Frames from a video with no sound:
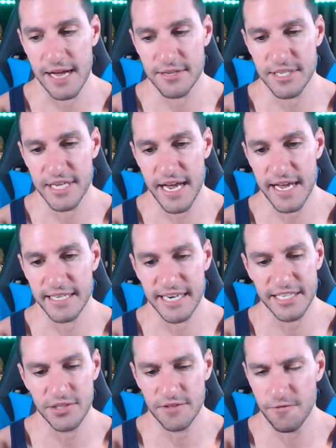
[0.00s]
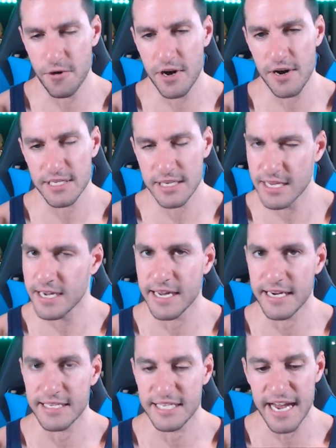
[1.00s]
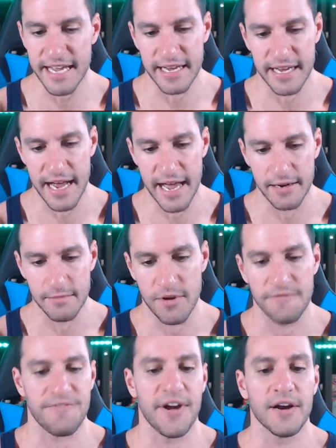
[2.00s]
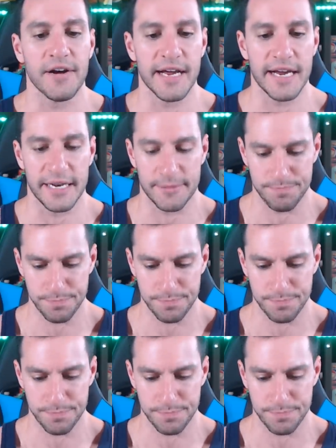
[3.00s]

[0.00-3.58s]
I'll say, did I do the four cards? I think I did. Psychic again. A fairy.